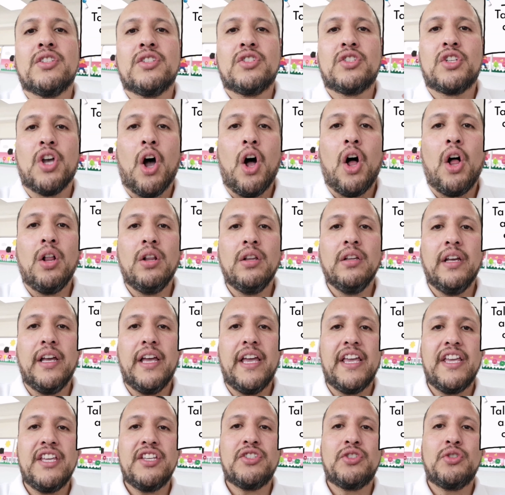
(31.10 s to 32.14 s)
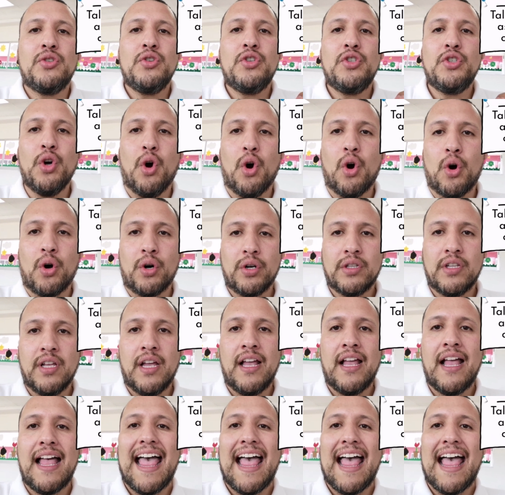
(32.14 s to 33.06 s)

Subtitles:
tall is too short,